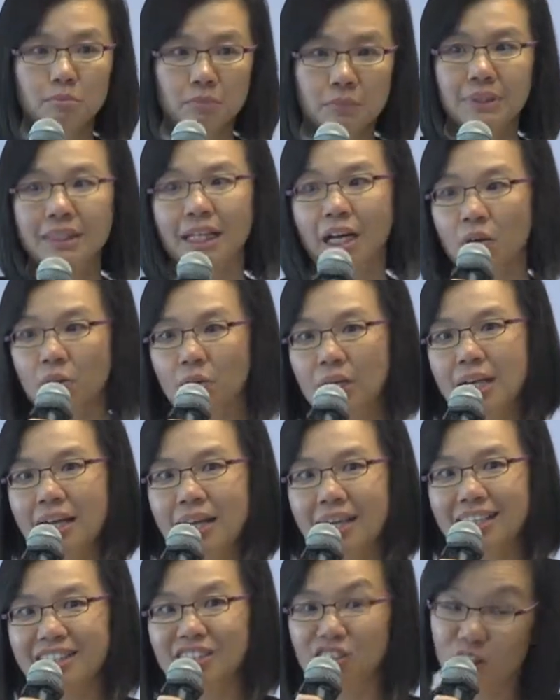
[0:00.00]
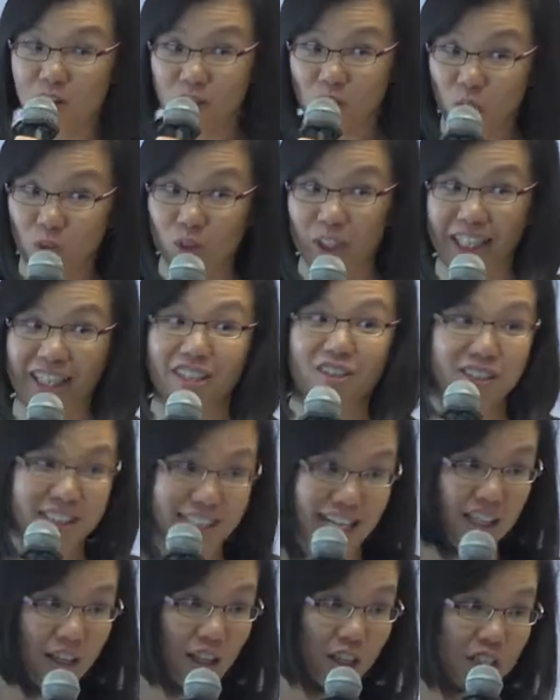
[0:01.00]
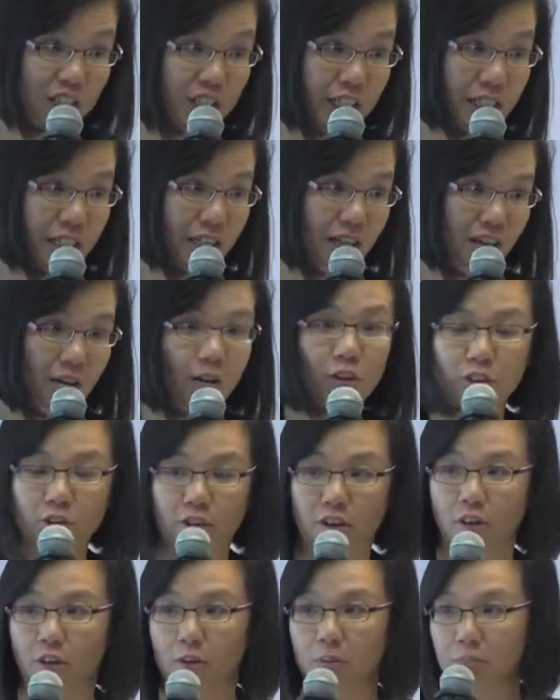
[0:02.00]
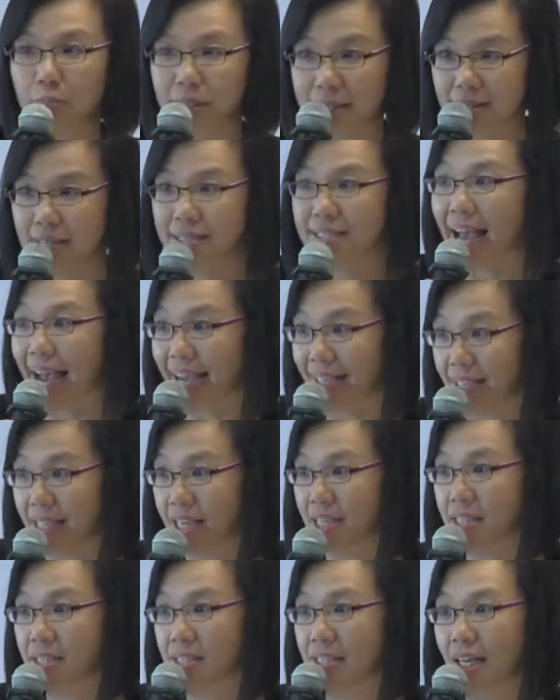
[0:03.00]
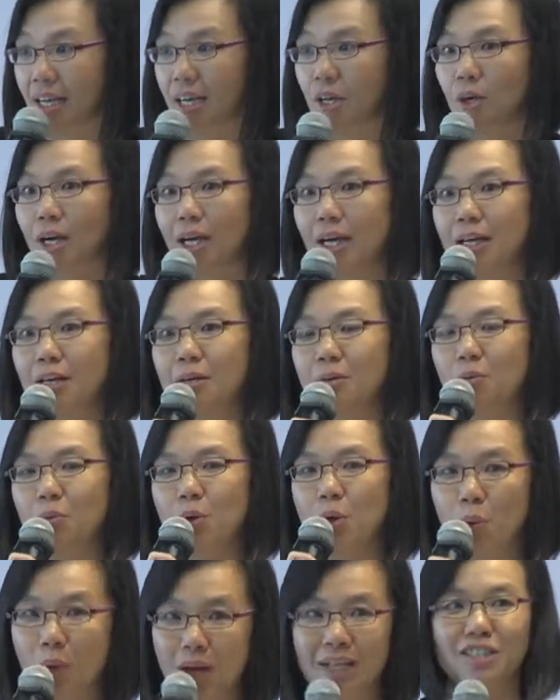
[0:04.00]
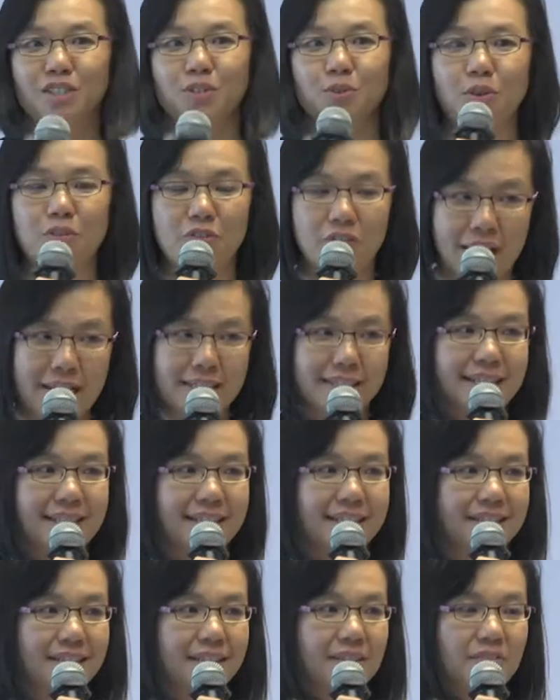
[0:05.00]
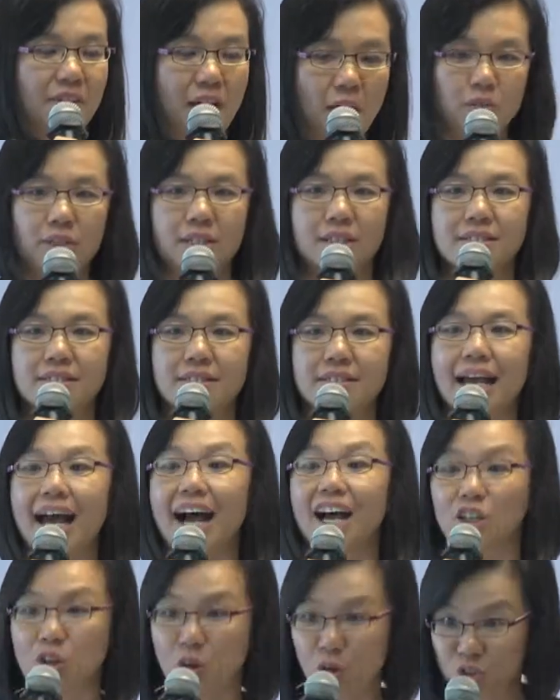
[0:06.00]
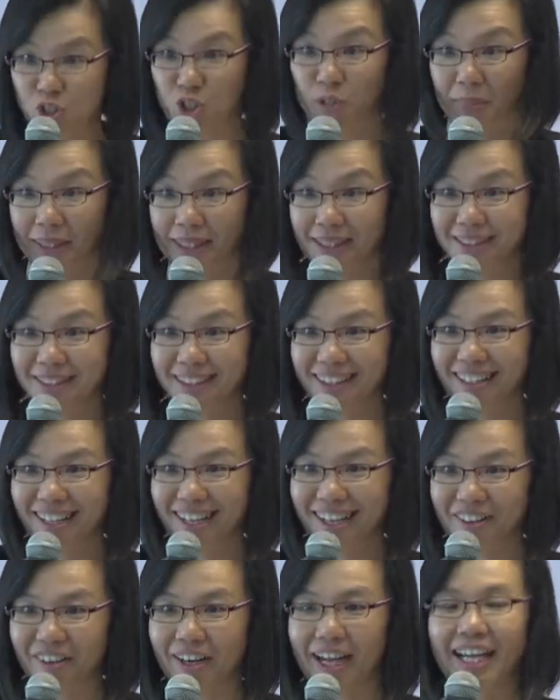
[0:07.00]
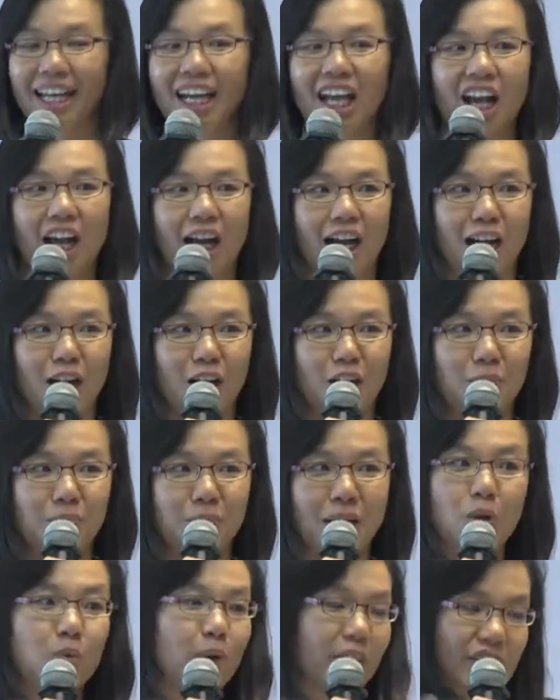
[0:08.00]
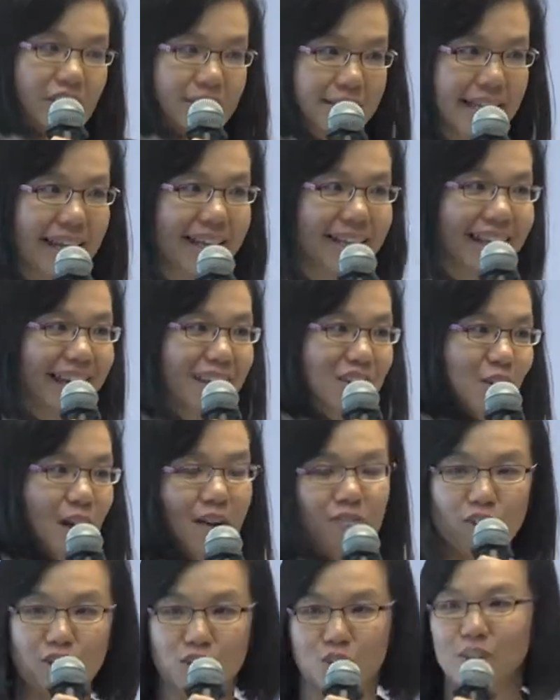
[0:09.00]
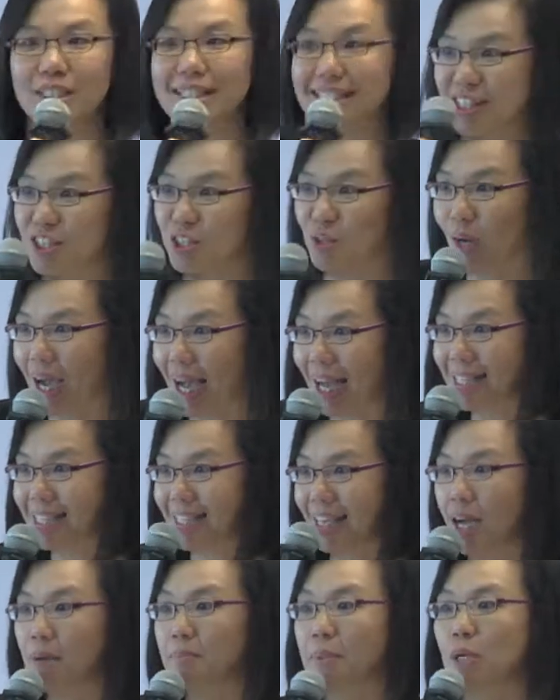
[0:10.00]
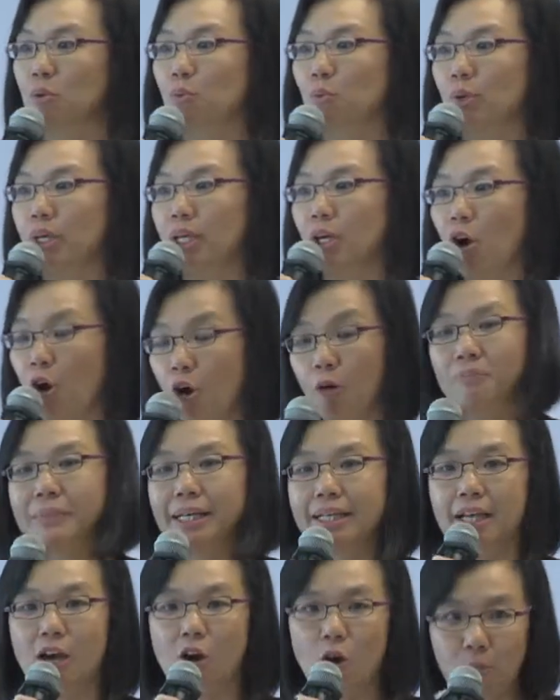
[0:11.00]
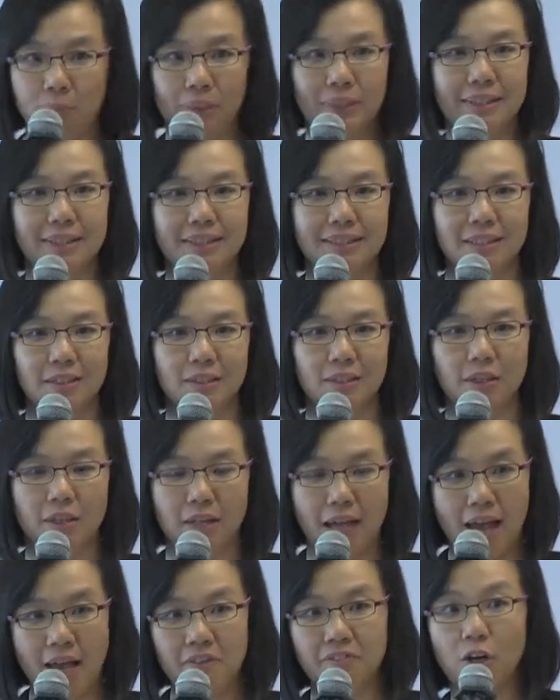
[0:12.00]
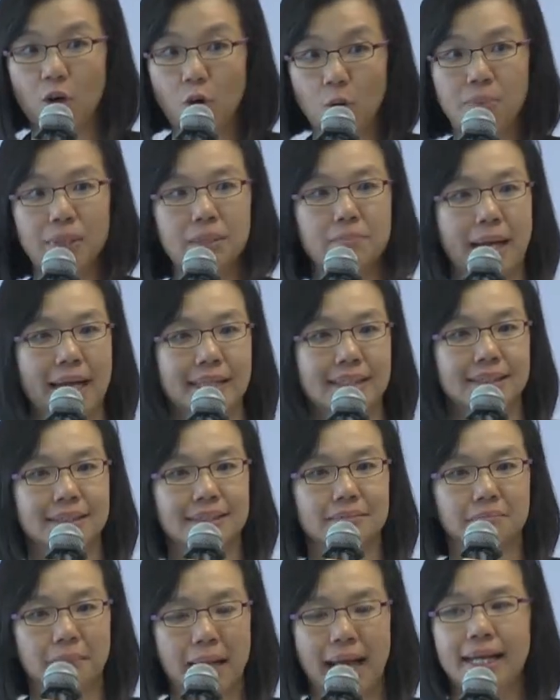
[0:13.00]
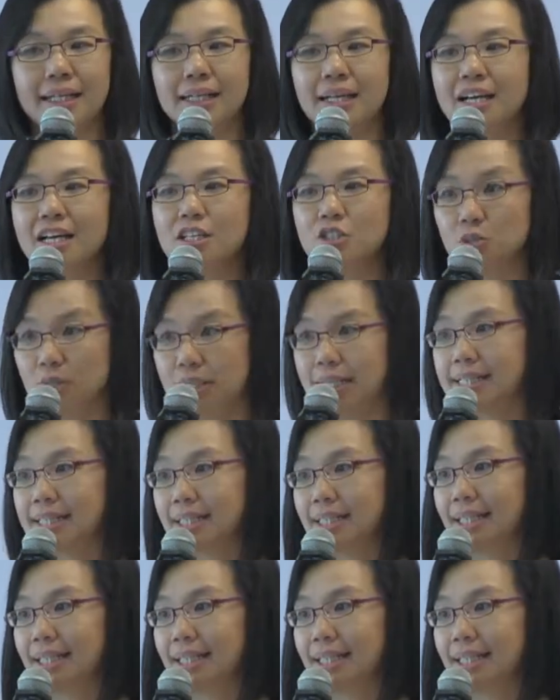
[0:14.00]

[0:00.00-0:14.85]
Now, not only your technology or your business ideas, we want to invest in founders that are coachable, right? Now, we're not saying that you have got to listen to us, but we hope that you're open, have an open-minded mind to listen